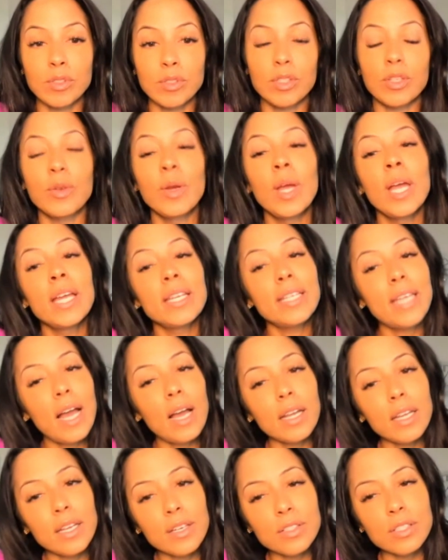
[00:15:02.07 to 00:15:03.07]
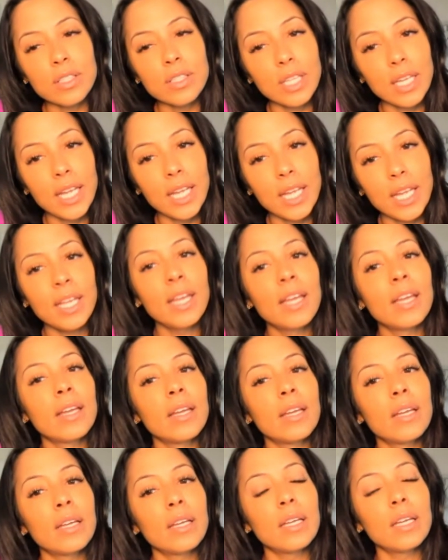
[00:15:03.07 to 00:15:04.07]
to do. Now, here's the thing.
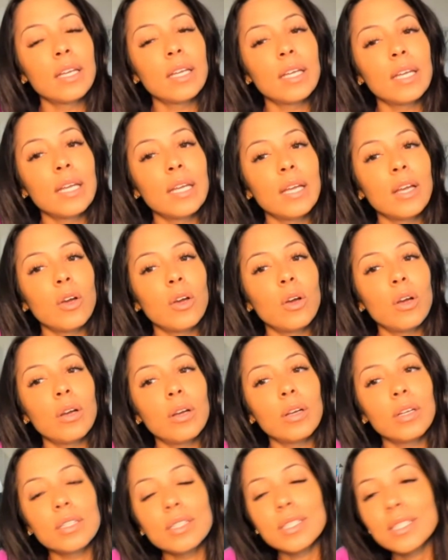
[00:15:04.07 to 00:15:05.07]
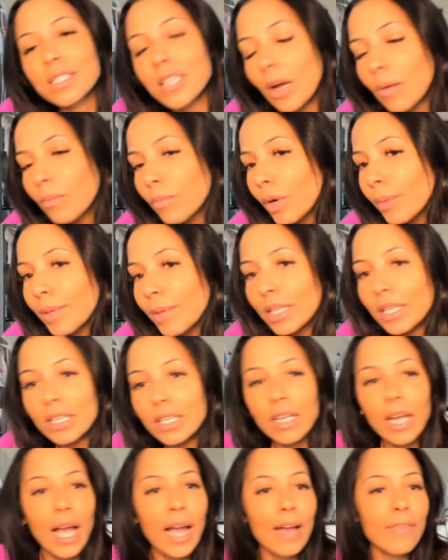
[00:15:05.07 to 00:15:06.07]
Some women,
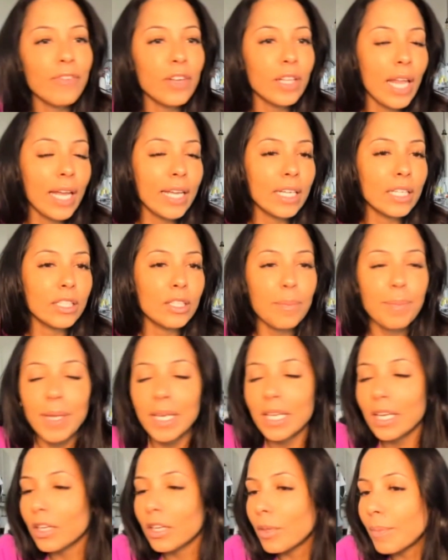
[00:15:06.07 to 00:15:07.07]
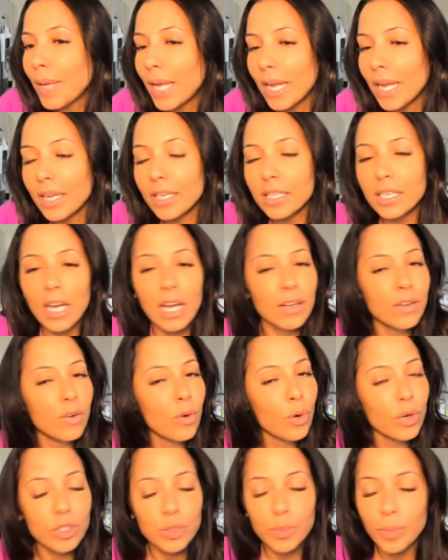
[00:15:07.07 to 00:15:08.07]
I feel like, depending on the man, of
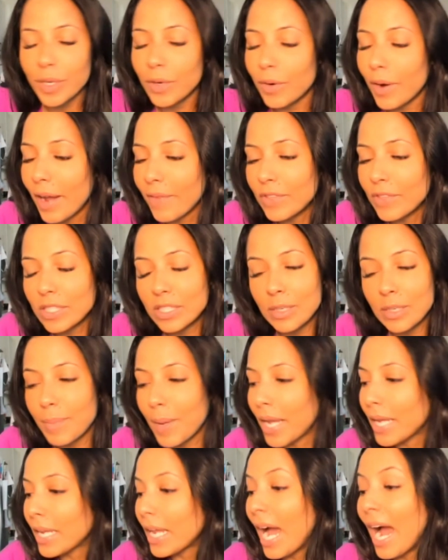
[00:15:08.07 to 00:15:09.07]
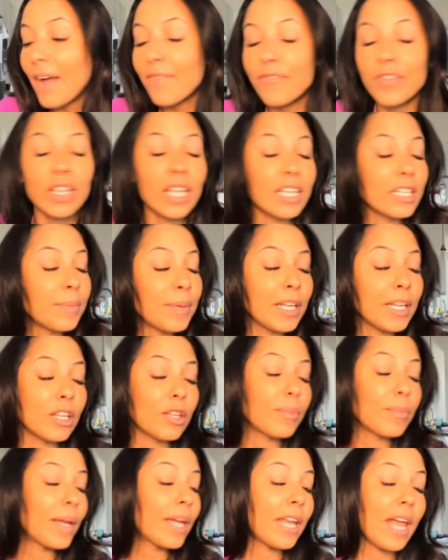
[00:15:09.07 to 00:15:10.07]
course, we're going to have this debate. I feel like depending on the
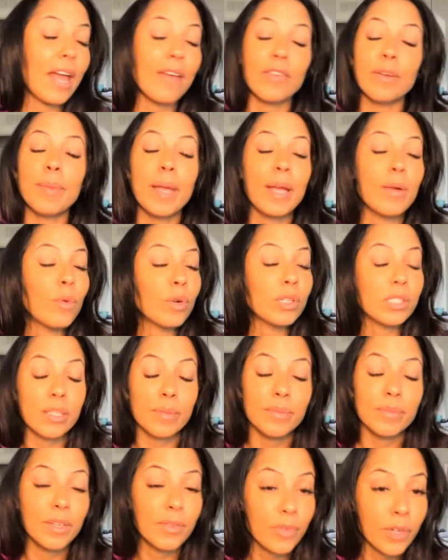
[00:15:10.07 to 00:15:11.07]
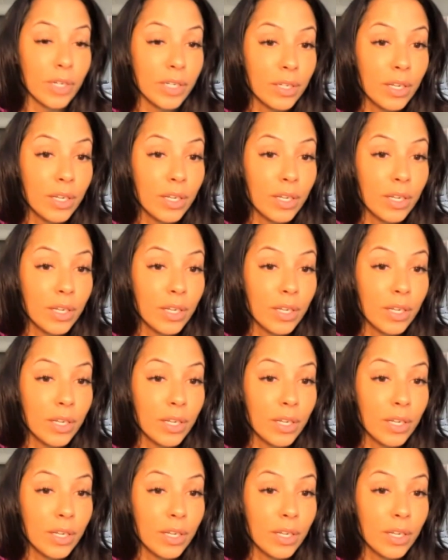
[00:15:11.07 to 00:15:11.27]
man, every man wants something different.